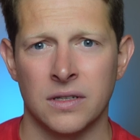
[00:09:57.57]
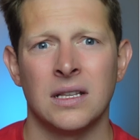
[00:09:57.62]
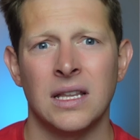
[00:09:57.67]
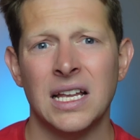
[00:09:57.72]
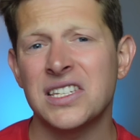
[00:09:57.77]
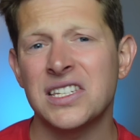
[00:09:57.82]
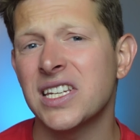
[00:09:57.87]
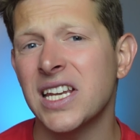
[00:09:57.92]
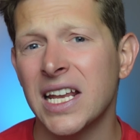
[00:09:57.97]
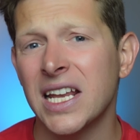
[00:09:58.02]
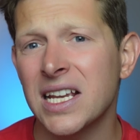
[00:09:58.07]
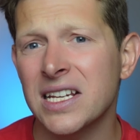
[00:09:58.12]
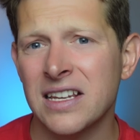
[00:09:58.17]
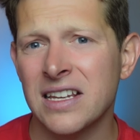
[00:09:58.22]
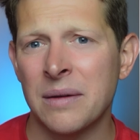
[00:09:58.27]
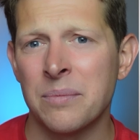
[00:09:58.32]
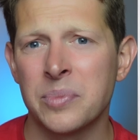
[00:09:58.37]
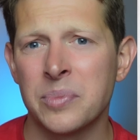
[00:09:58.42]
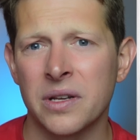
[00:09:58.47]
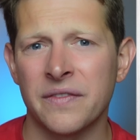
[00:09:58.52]
Let's see an
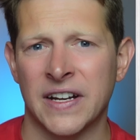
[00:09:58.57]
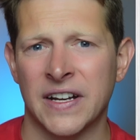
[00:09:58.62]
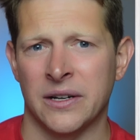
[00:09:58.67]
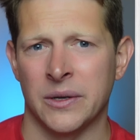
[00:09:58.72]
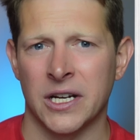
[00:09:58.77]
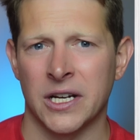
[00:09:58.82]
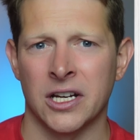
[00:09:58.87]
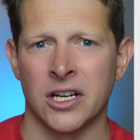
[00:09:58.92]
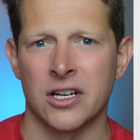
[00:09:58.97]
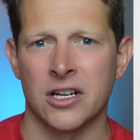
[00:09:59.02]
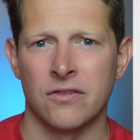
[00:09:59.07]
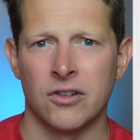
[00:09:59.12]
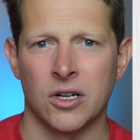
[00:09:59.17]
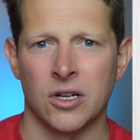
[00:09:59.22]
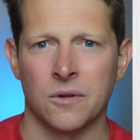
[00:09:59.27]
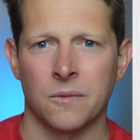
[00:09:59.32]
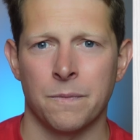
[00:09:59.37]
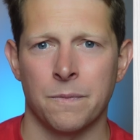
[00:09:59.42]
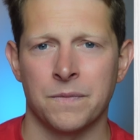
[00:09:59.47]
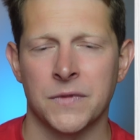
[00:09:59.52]
example of how it can go
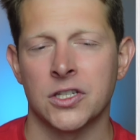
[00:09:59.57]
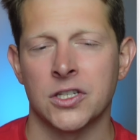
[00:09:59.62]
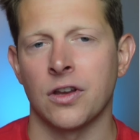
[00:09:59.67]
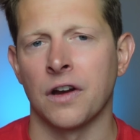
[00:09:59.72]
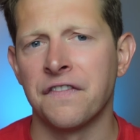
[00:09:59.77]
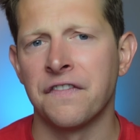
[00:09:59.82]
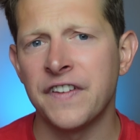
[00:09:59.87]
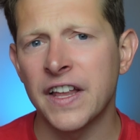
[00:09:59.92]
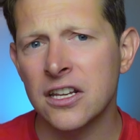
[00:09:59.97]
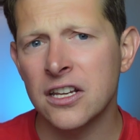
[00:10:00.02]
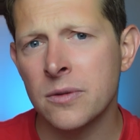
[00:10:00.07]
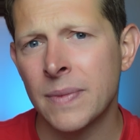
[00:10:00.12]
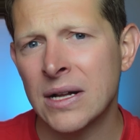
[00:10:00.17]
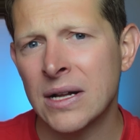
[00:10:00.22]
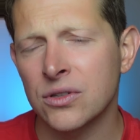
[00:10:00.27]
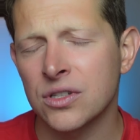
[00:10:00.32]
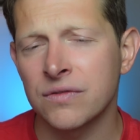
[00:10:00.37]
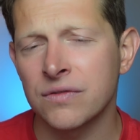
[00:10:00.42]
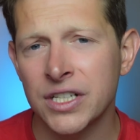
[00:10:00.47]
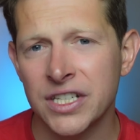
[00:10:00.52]
wrong. So Phil is
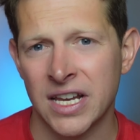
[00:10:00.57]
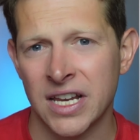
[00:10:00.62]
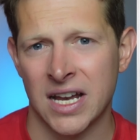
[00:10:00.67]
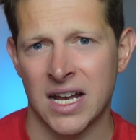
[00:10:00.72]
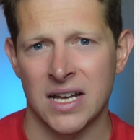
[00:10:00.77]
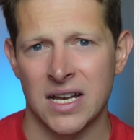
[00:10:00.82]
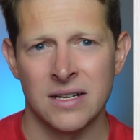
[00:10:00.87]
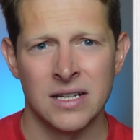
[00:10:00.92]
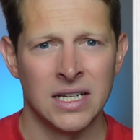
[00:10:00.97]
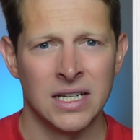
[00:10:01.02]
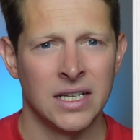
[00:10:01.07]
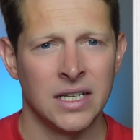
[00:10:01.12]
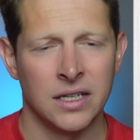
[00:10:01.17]
about to retire.